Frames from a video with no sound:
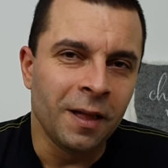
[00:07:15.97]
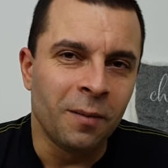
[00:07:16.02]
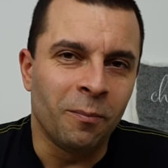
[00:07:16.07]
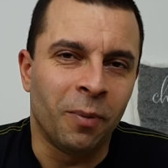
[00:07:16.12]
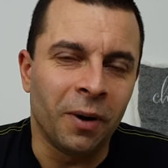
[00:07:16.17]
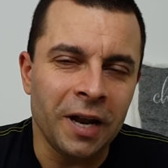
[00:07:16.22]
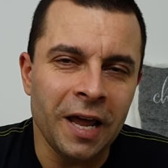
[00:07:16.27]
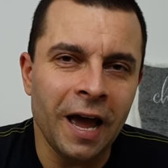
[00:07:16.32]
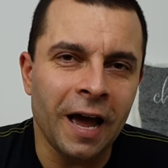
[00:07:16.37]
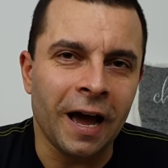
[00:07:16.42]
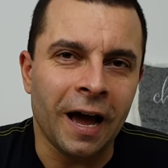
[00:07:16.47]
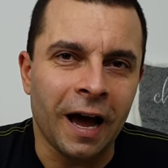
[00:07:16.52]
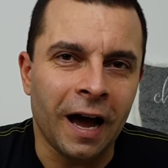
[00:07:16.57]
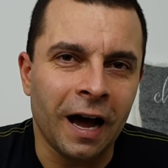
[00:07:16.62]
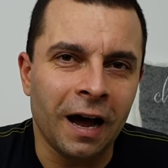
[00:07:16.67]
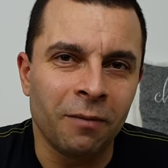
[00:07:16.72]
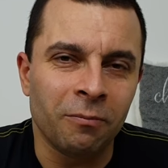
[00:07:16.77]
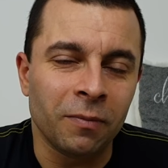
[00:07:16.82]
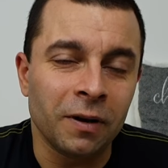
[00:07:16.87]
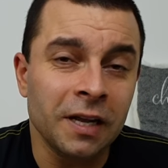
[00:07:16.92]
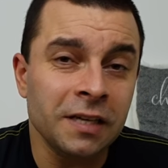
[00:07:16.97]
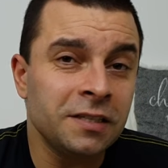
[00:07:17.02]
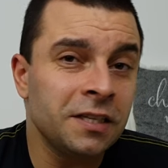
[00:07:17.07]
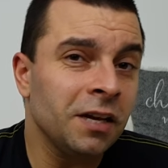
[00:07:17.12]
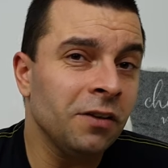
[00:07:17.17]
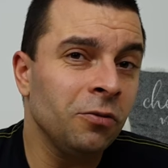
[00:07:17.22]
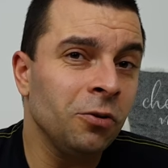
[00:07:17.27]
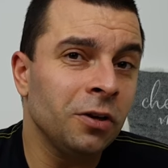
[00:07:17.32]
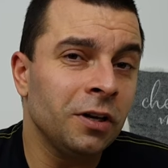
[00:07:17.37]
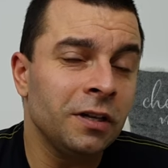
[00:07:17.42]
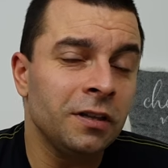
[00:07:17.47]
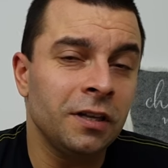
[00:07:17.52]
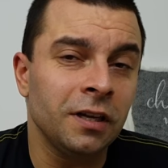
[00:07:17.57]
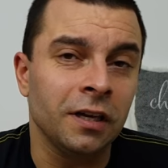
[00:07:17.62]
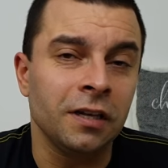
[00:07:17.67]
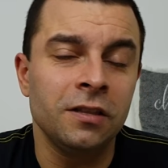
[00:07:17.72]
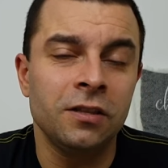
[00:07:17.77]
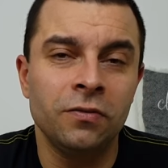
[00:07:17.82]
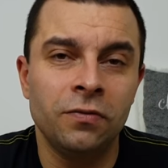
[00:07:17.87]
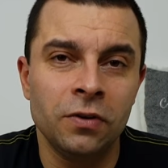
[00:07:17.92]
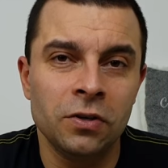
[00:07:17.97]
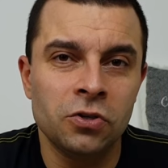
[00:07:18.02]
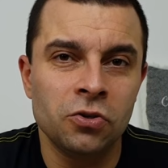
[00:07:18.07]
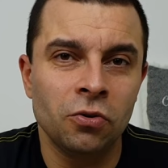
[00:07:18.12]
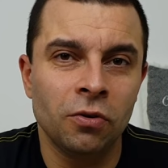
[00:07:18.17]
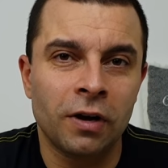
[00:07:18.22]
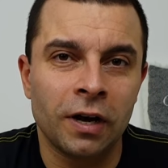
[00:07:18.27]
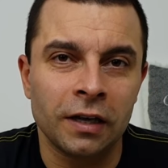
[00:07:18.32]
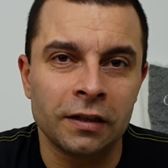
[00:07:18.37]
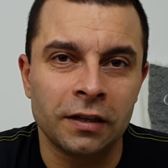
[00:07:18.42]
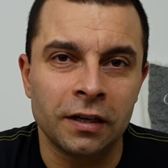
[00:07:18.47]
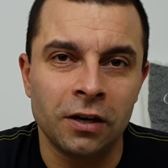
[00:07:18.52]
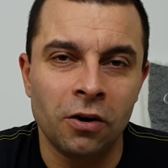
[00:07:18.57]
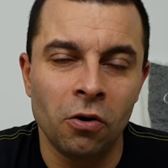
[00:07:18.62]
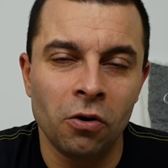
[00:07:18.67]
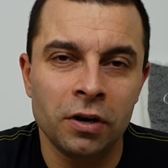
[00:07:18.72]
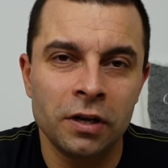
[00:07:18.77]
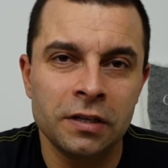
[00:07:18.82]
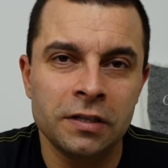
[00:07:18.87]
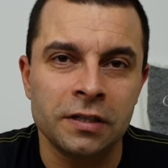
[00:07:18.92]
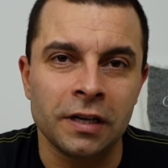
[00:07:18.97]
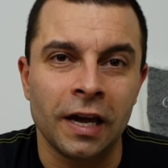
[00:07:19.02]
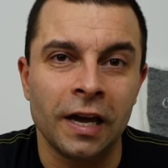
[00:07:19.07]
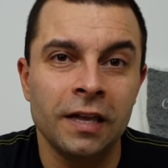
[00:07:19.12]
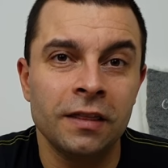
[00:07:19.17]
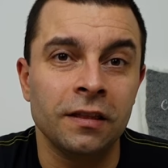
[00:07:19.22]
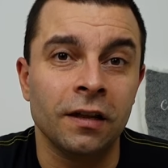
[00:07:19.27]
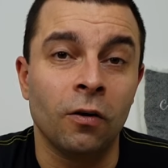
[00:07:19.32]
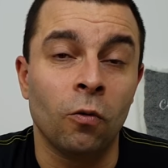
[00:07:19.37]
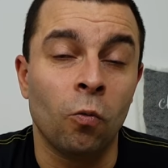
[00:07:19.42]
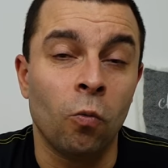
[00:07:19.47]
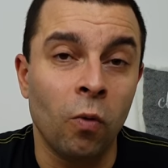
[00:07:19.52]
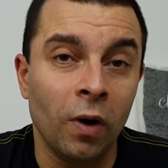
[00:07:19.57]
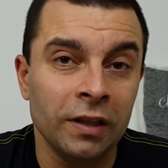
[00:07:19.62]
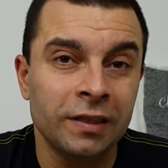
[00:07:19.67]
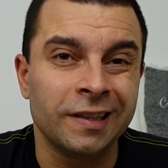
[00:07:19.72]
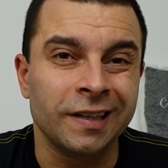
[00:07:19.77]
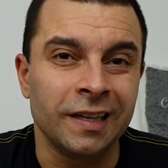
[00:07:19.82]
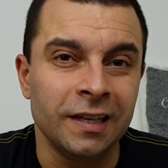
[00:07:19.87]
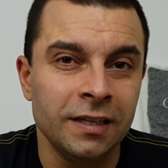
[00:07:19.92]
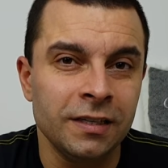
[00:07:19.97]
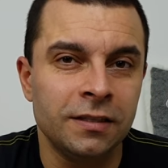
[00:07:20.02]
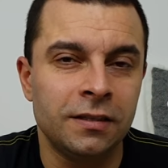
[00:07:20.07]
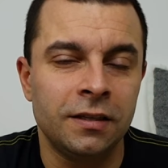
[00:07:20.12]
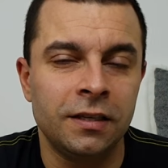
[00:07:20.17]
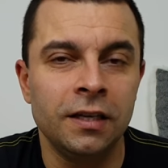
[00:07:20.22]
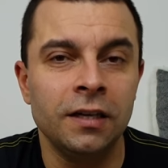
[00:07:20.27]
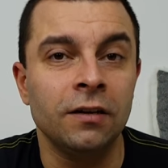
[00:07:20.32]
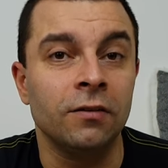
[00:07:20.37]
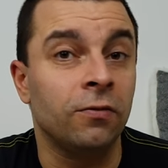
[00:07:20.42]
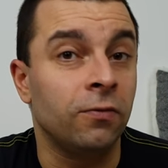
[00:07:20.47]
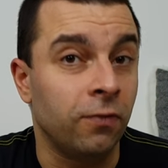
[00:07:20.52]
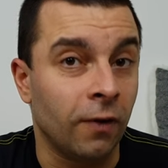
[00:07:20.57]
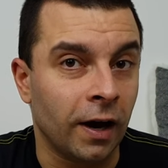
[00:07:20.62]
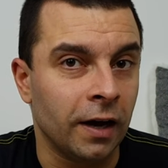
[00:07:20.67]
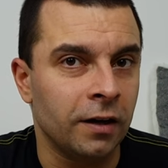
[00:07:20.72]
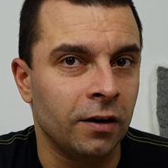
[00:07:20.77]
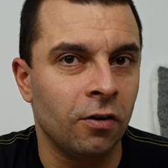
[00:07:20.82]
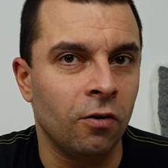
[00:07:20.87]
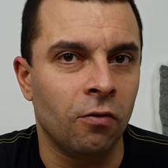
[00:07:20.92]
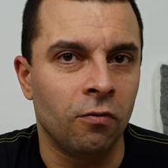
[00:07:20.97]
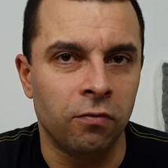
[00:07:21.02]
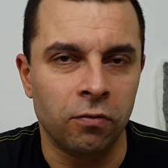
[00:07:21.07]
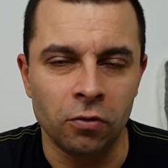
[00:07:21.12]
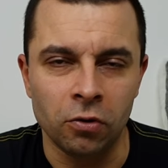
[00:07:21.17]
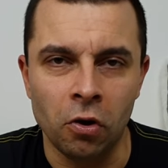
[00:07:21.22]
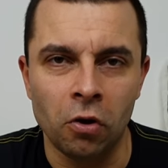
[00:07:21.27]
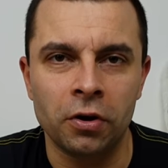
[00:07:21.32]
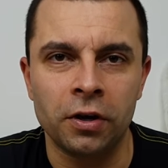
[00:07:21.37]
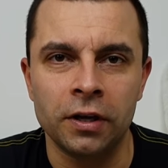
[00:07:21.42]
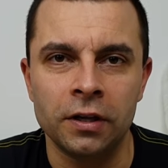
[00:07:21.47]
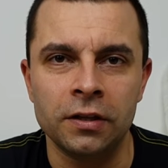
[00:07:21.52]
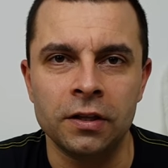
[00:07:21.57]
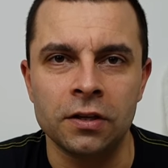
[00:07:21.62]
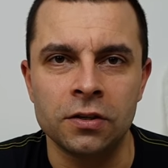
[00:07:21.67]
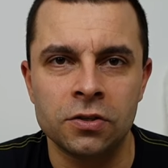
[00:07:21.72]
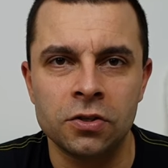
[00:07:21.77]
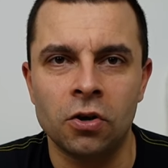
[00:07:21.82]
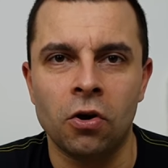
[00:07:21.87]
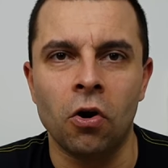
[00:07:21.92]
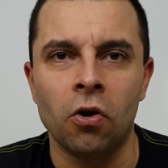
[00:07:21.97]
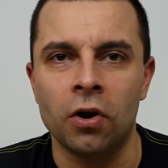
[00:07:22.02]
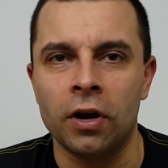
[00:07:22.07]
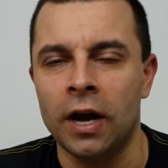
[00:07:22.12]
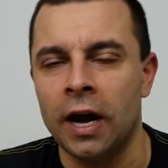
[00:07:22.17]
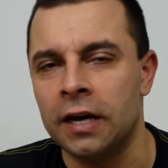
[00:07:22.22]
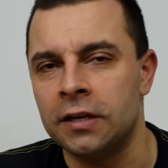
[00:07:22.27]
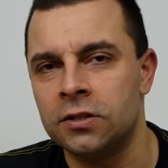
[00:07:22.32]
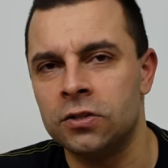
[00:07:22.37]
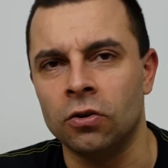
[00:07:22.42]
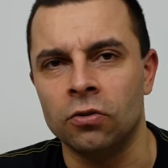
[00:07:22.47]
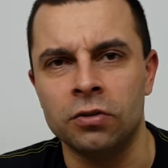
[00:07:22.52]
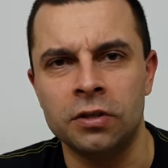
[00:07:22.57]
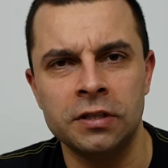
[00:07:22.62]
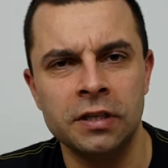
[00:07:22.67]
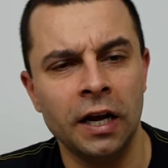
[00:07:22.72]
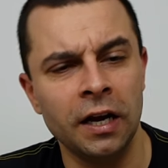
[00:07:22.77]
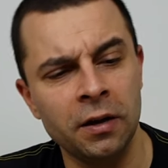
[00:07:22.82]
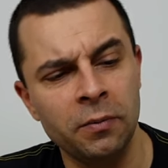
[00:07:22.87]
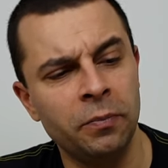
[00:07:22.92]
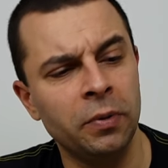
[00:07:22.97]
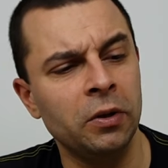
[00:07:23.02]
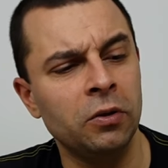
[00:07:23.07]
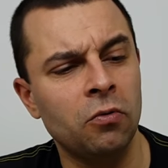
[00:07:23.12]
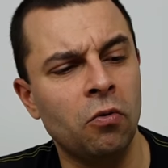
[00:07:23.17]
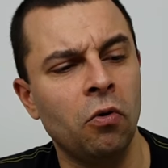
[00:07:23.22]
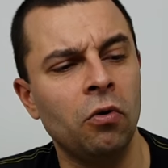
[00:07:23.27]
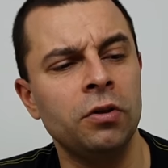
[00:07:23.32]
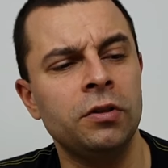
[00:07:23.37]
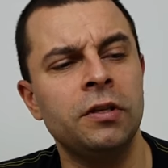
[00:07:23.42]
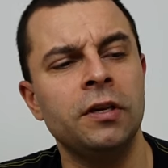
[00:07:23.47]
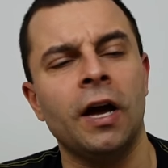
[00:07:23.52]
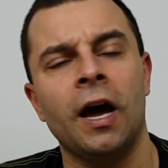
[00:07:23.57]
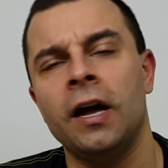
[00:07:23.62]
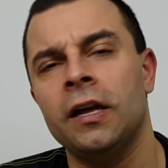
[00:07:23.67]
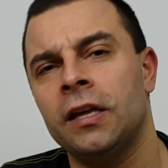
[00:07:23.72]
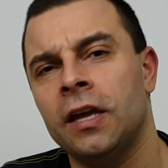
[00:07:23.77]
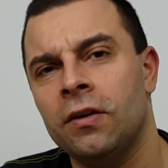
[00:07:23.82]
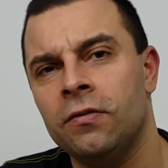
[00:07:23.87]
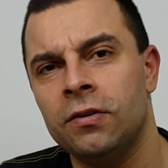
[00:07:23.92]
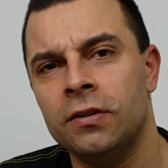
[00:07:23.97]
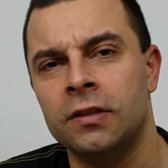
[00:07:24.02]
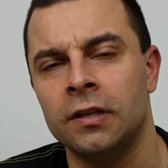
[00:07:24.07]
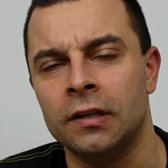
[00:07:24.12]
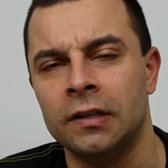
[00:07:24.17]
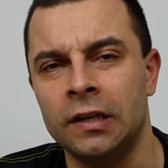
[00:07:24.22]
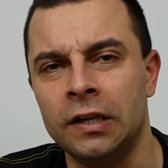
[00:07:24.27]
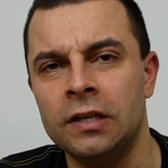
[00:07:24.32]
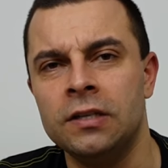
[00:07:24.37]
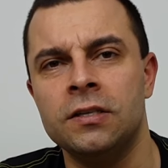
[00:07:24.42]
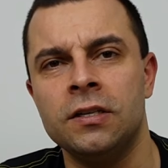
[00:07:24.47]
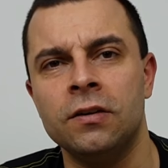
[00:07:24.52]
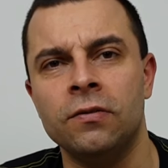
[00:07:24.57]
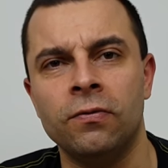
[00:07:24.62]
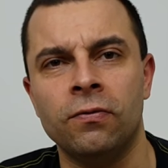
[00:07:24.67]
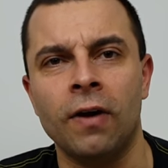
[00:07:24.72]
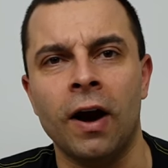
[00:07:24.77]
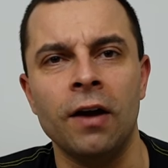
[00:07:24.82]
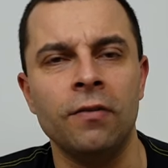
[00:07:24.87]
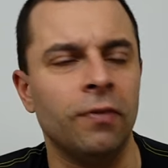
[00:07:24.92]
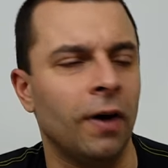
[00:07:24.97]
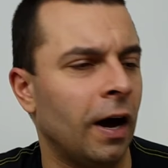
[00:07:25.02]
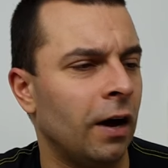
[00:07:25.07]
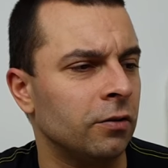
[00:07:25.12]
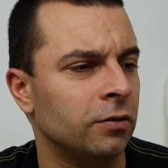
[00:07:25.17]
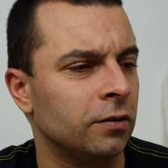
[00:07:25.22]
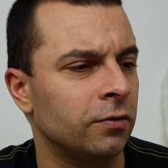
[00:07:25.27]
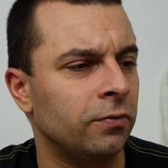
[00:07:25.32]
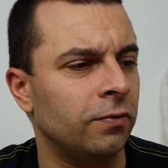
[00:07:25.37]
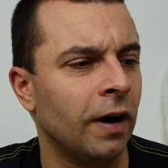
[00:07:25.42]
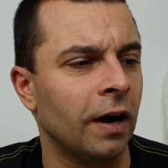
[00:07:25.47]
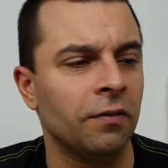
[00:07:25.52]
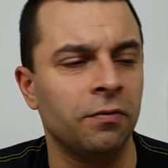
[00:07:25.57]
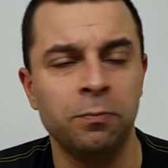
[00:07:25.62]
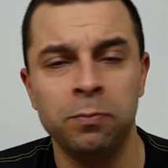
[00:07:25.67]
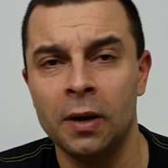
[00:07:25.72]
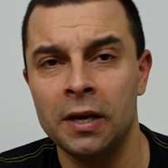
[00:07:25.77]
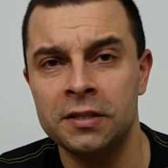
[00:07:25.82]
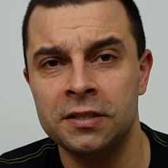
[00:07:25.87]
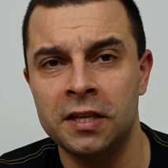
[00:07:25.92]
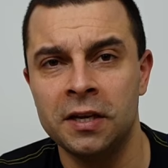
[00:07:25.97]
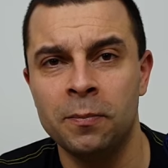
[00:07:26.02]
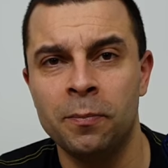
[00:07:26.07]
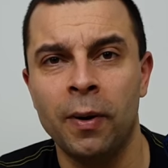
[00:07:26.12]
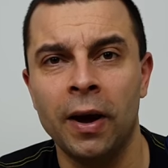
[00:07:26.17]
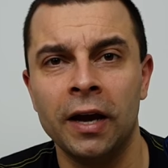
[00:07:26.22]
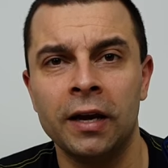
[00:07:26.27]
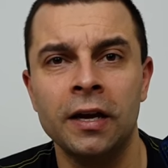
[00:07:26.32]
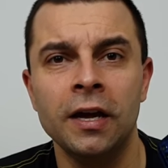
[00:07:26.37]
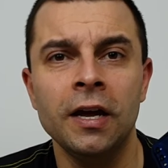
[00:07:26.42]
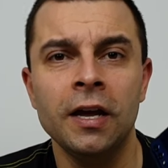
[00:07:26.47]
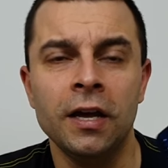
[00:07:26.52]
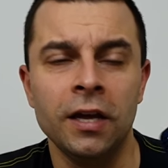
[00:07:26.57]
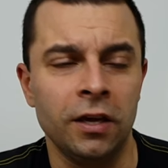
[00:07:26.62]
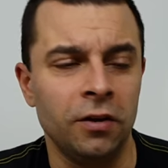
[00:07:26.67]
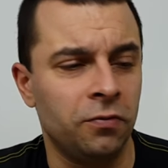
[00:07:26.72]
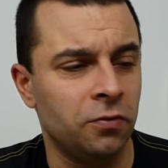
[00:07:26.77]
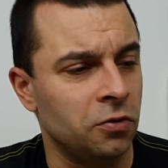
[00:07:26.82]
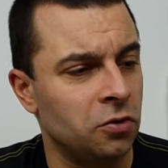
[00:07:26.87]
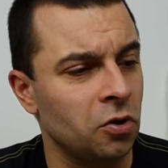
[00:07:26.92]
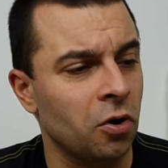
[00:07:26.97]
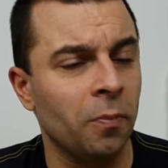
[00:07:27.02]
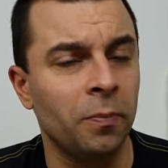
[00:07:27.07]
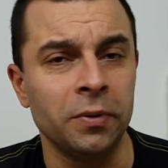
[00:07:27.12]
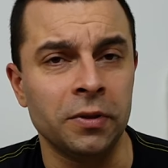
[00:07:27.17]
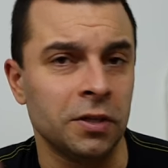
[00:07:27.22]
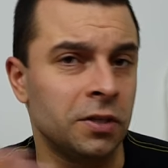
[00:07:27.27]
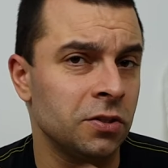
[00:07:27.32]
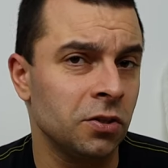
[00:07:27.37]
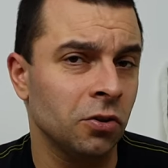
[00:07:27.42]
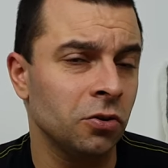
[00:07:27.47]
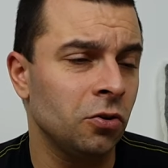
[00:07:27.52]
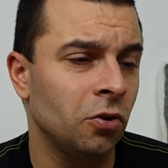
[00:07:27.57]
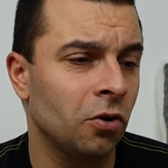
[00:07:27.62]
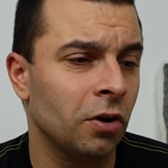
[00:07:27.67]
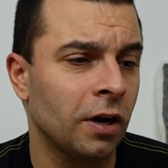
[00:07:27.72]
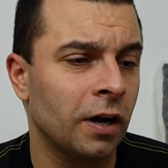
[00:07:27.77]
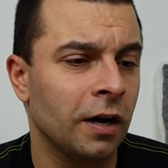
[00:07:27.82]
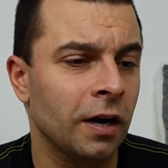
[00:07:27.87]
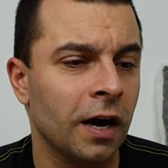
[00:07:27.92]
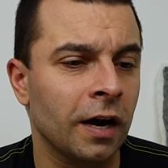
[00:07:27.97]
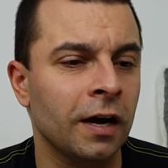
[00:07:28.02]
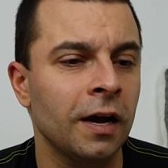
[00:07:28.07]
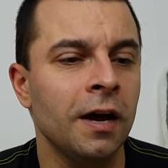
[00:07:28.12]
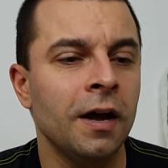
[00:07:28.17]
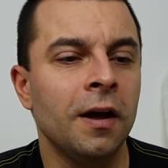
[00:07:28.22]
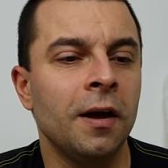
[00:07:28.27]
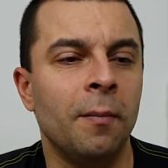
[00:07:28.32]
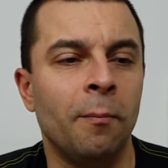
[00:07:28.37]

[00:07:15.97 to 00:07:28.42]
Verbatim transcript: But yeah, let's have a look at the individual categories and what is the final VoloKin score, guys. So design and build quality, I gave it an easy 5 out of 5. Plastic back, if you drop it, it's not gonna crack.